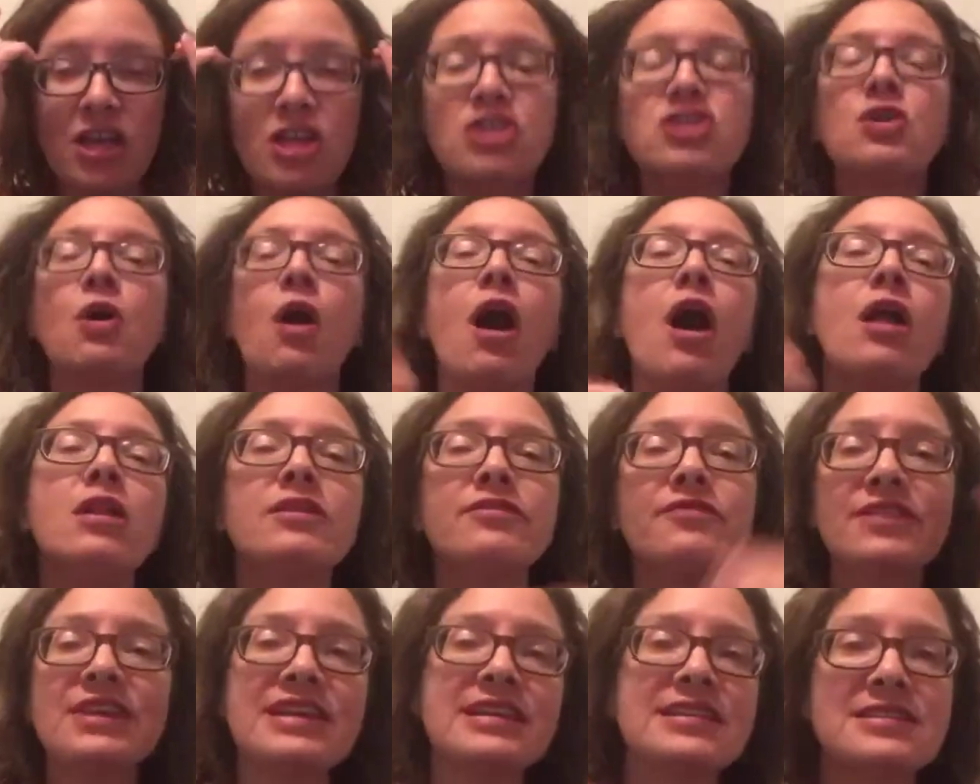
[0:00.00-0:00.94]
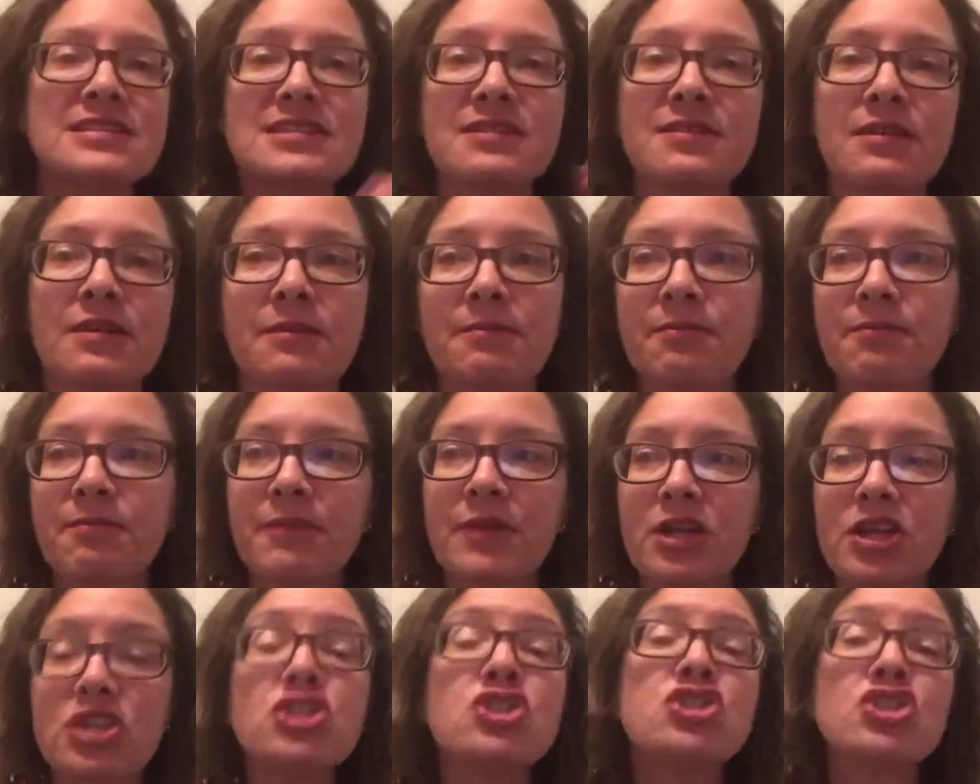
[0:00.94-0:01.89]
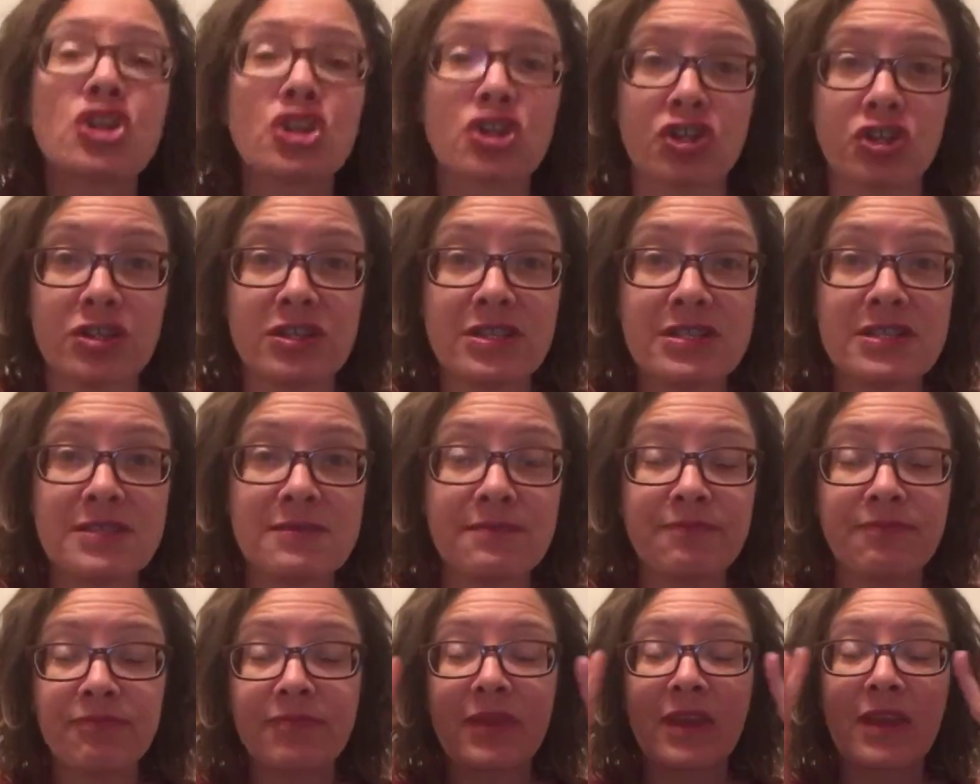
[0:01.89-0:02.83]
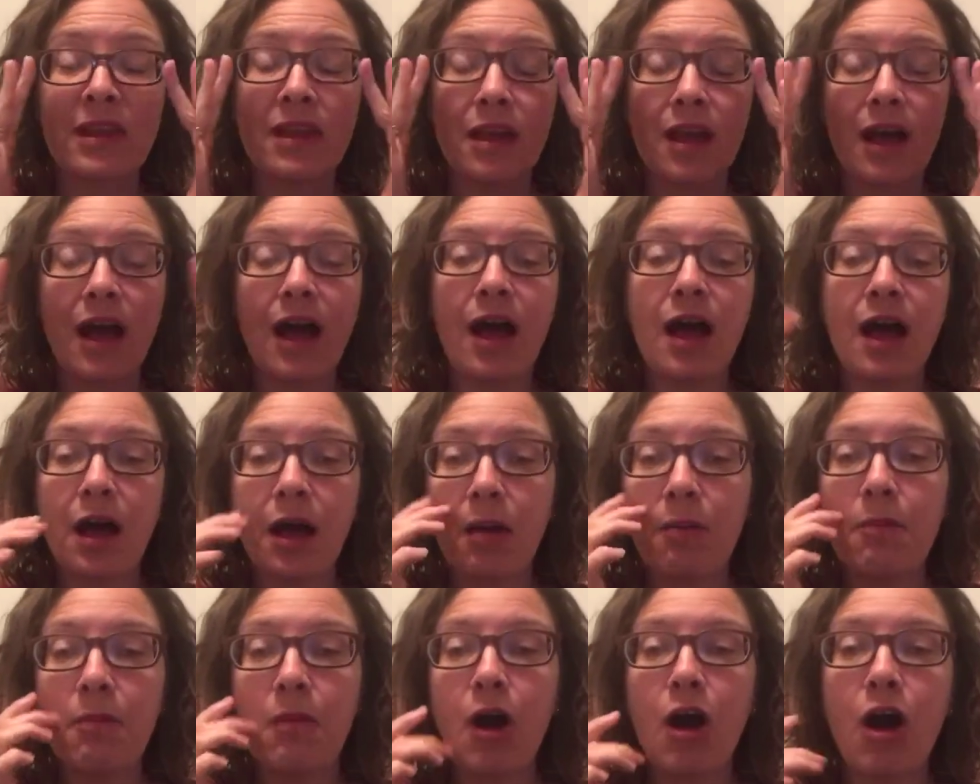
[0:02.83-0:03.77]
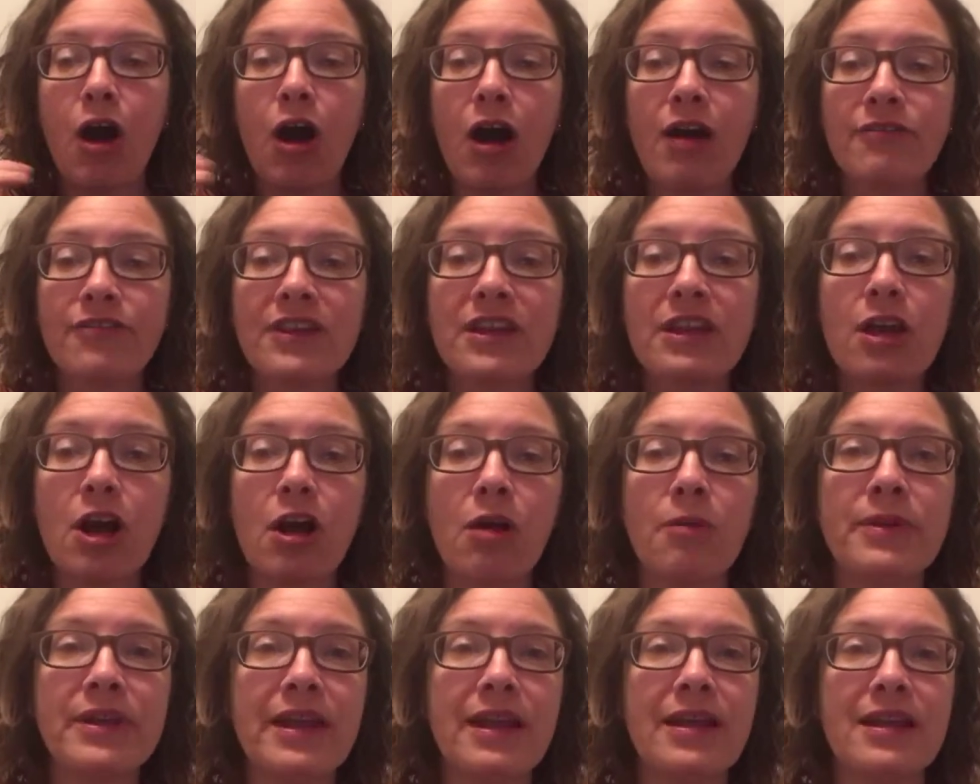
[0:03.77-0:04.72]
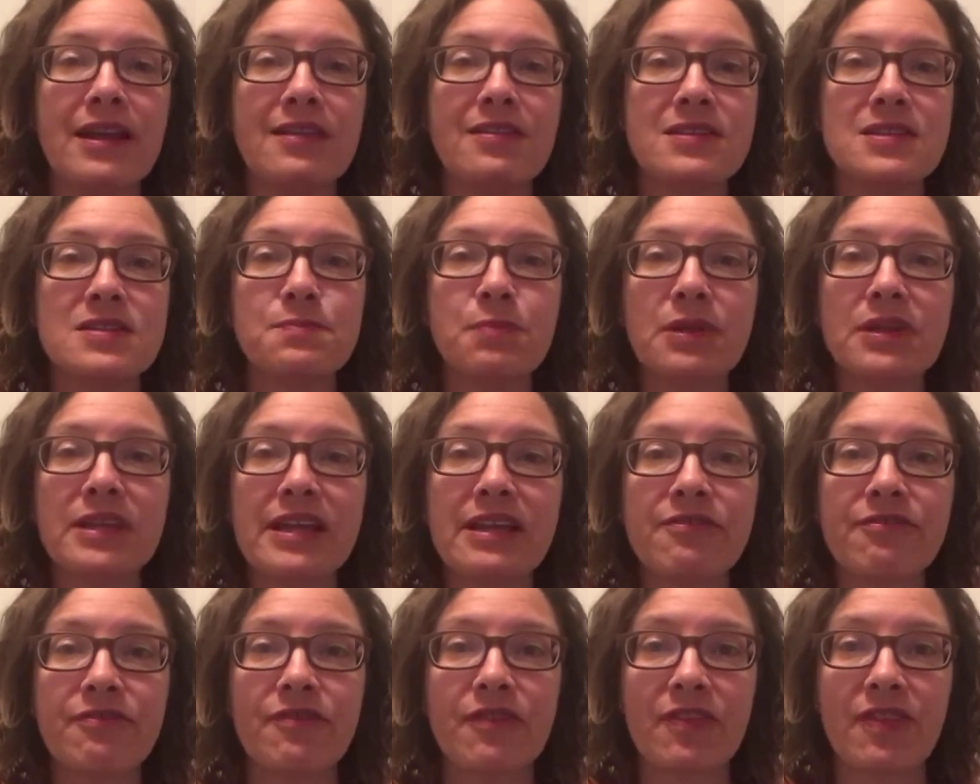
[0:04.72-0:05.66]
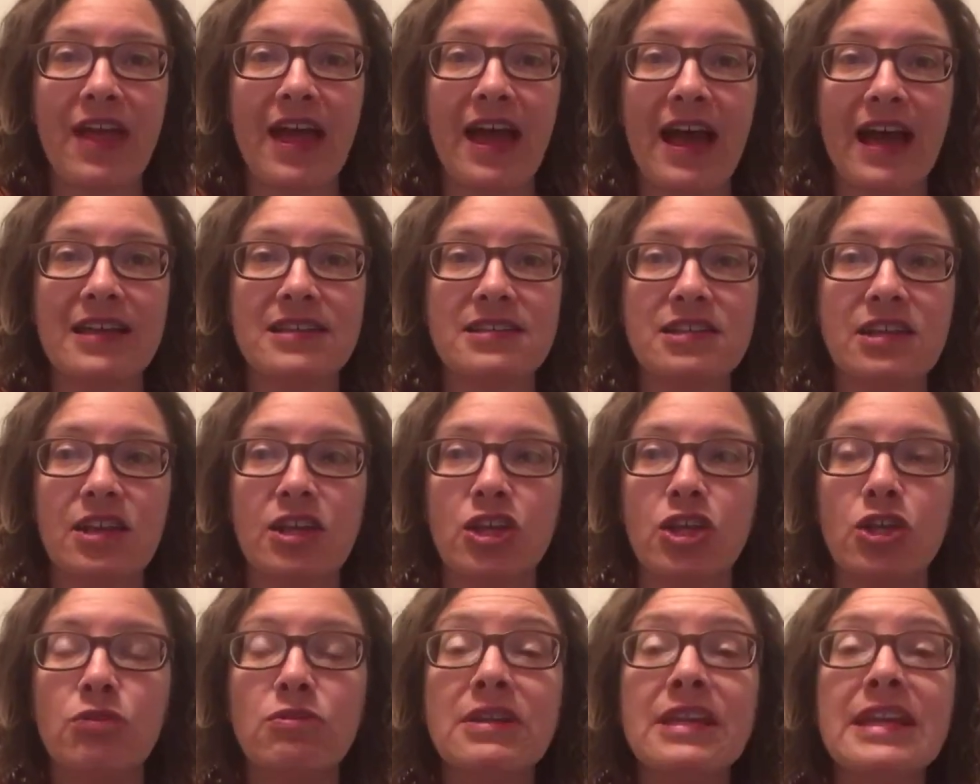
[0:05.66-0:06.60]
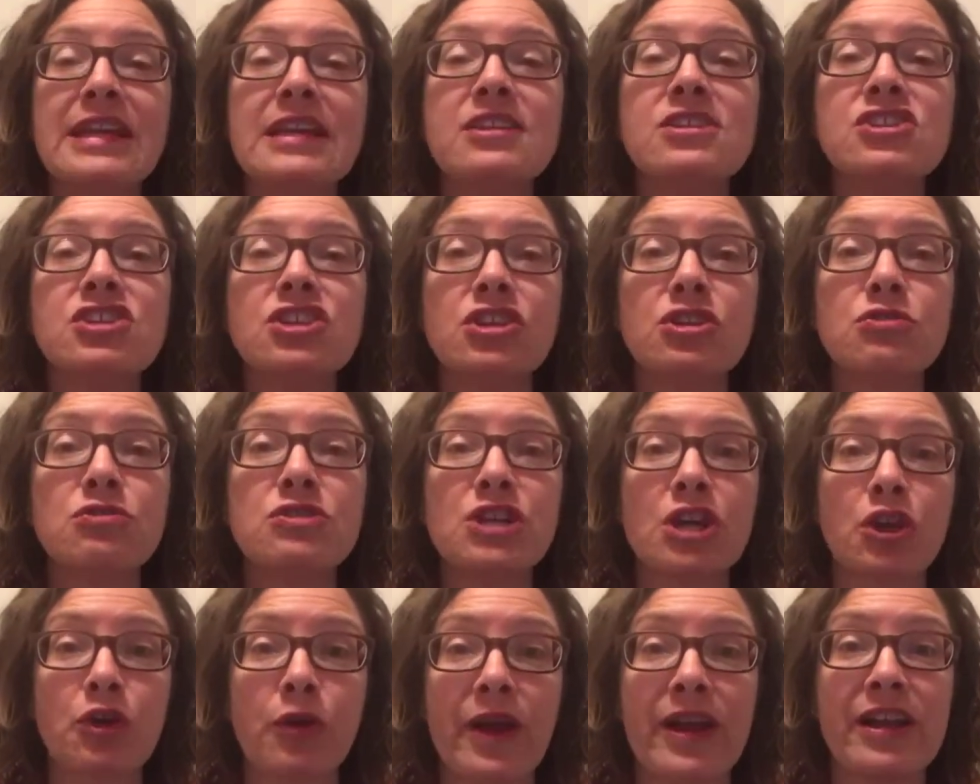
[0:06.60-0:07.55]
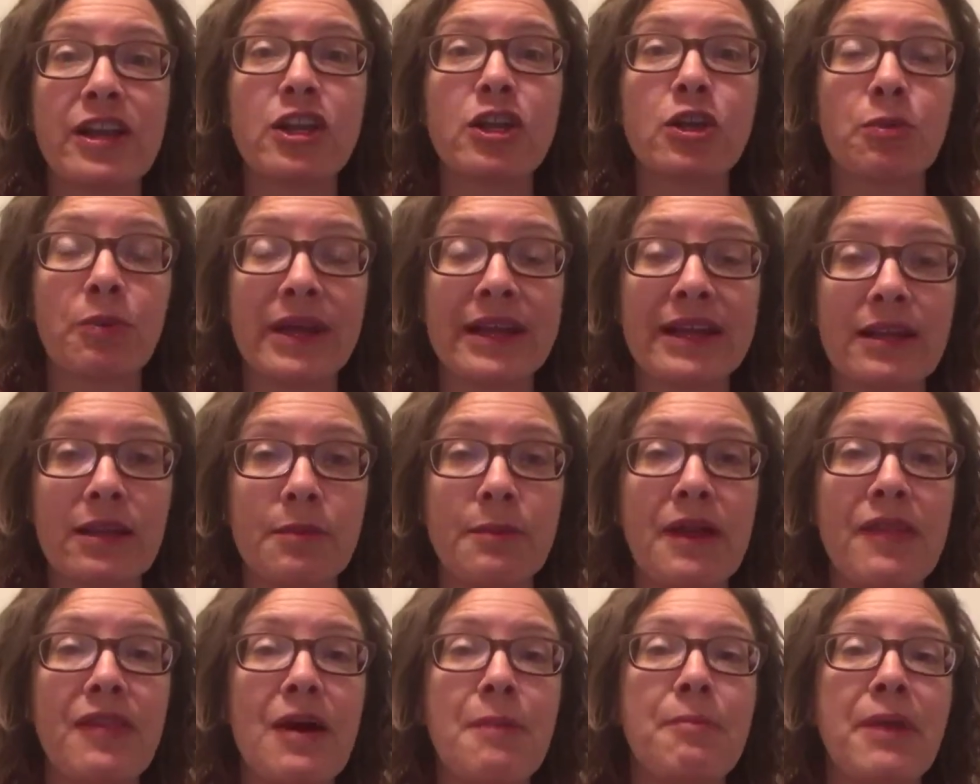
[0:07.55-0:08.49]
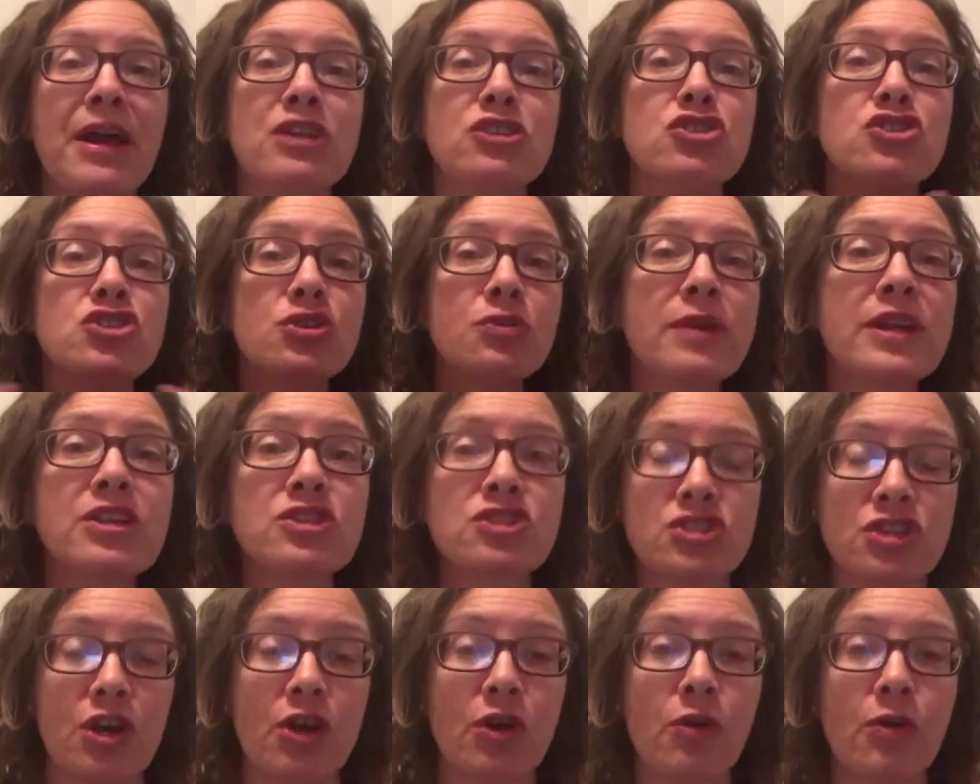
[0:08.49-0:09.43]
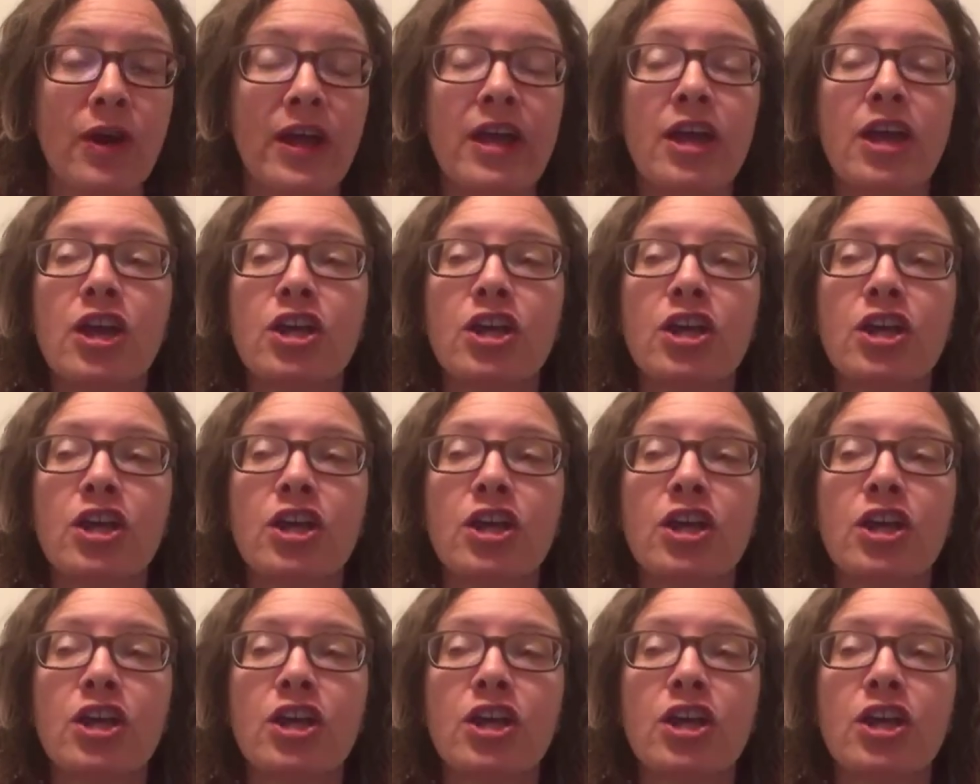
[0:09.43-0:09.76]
So all of these concerns often culminate in this belief that you need to use accredited curriculum, and that by doing so,